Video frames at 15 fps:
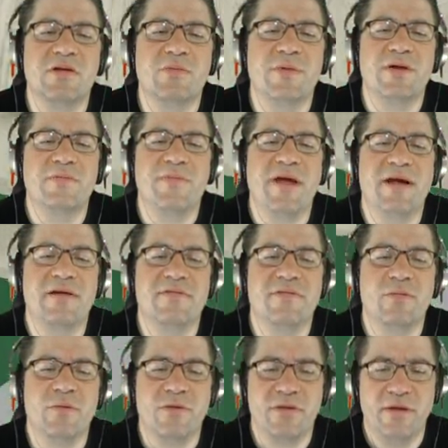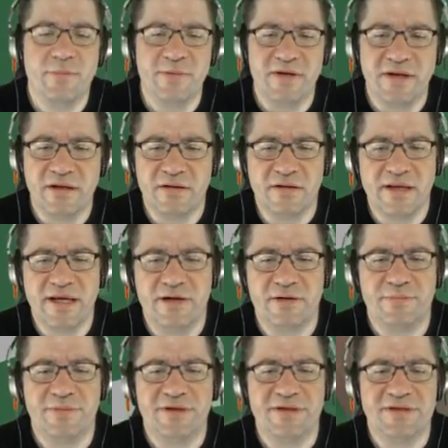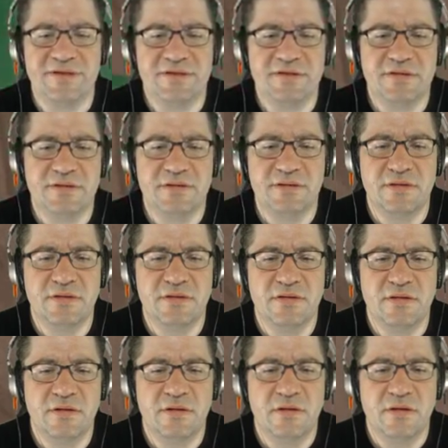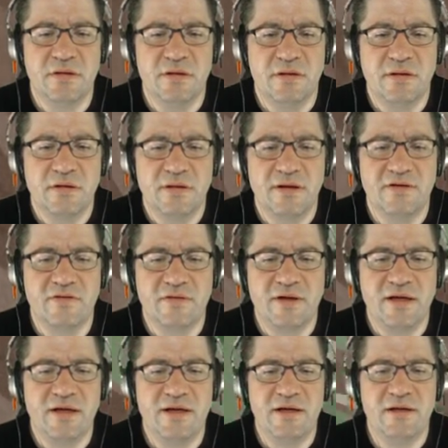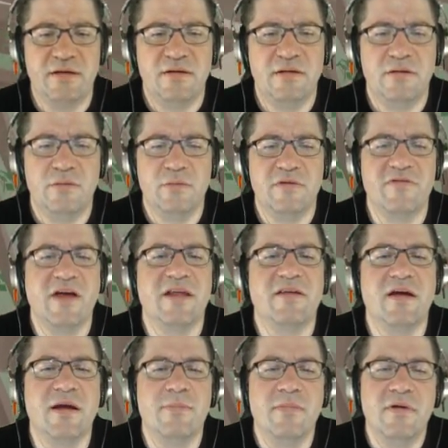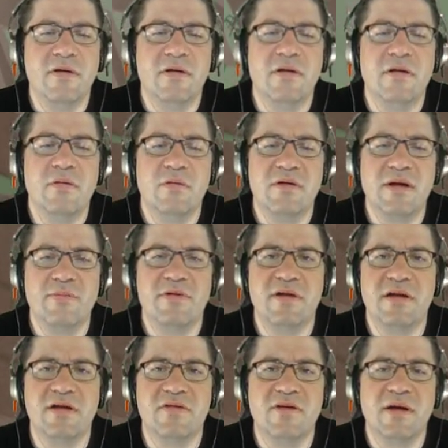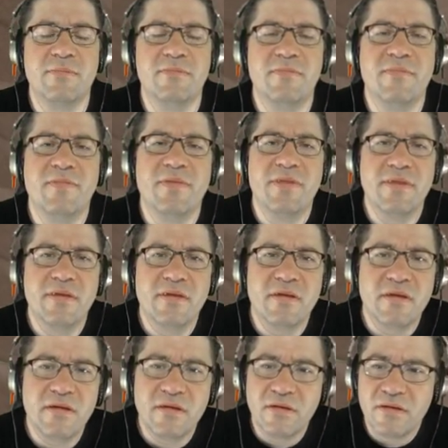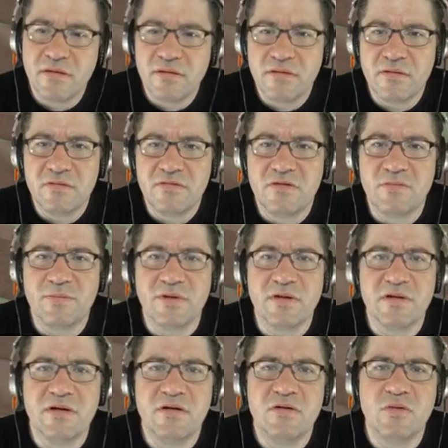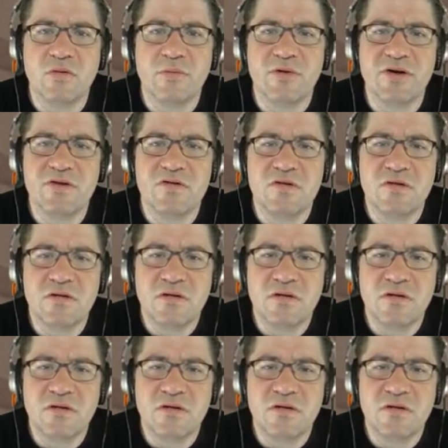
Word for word: bit of back and forth up and down the ladder, but that's okay. We've got time. We've got plenty of time. Just building a door bridge.